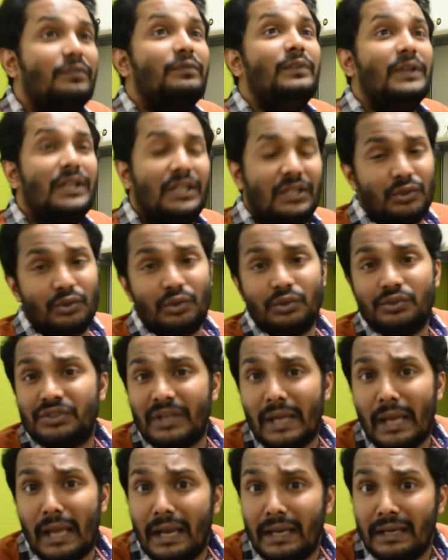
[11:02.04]
videos,
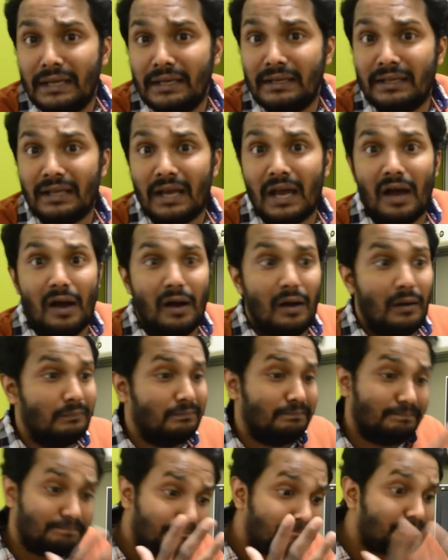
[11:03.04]
and
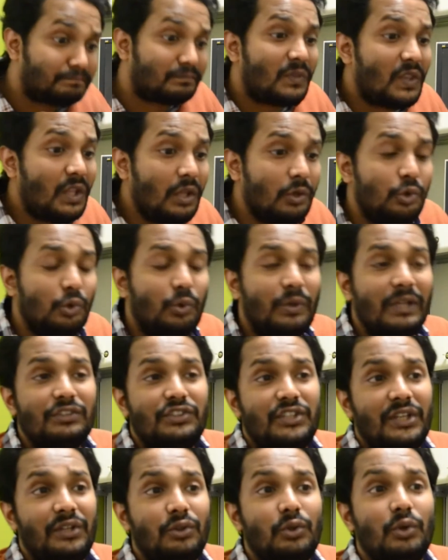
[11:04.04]
you can
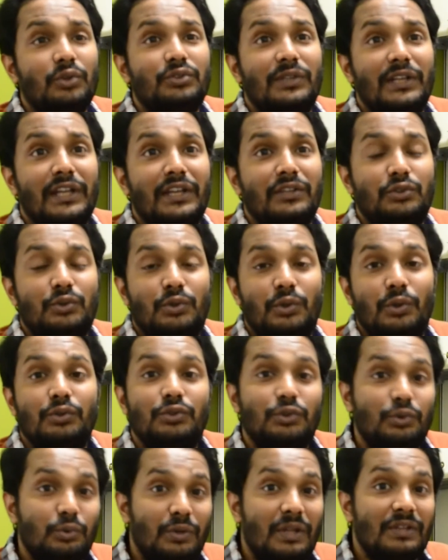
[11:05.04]
send those links to your
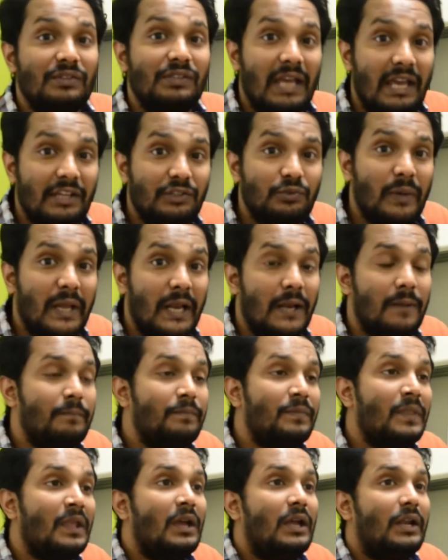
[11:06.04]
students as well.
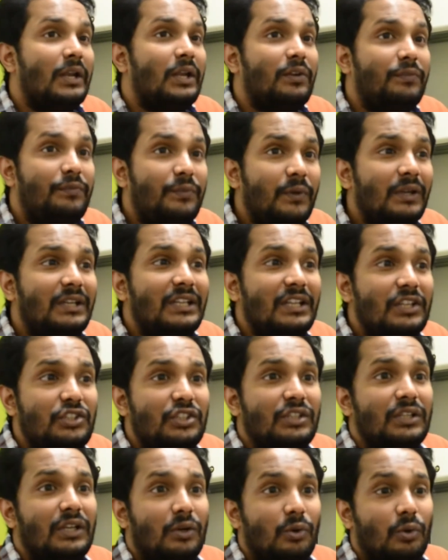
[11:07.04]
Now if you are
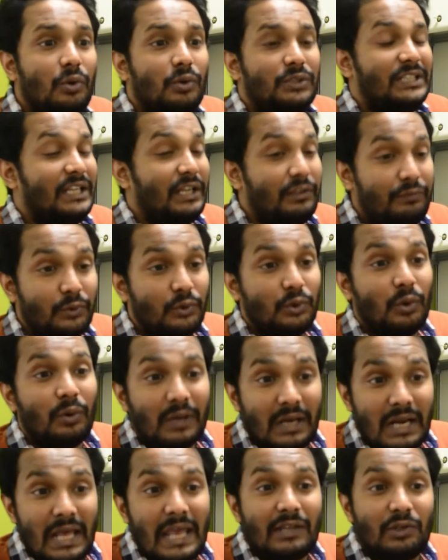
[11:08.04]
teaching a course and if you don't
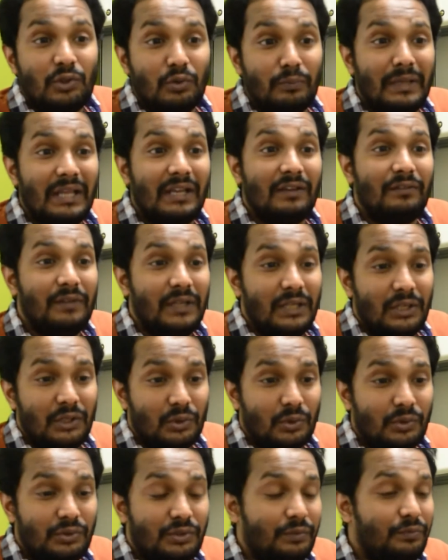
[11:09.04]
like to make
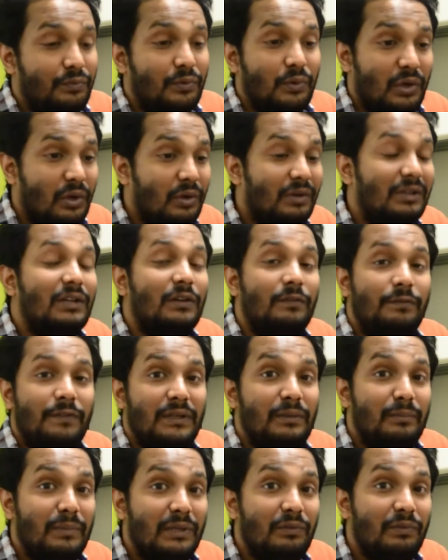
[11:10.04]
videos, if you are not
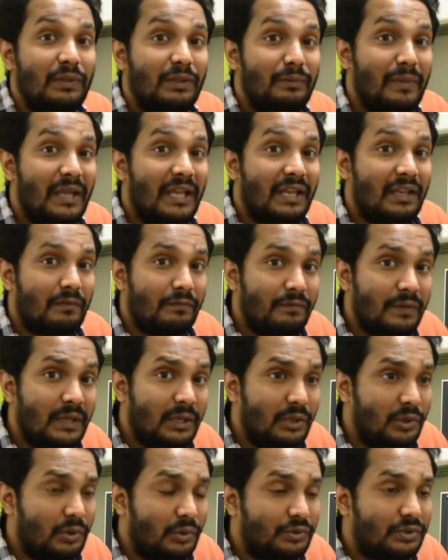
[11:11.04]
comfortable with making
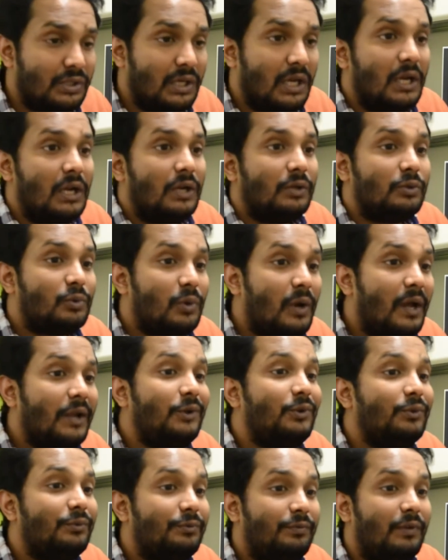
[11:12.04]
videos, try
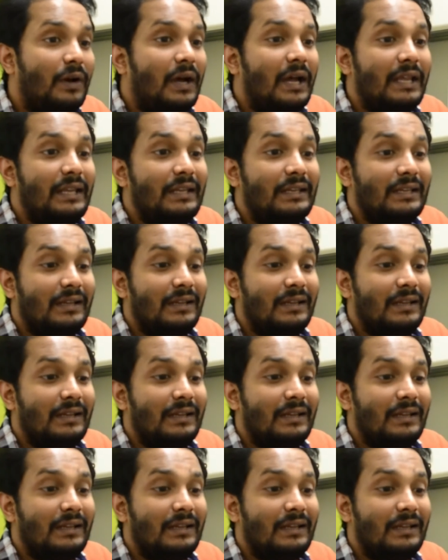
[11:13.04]
to find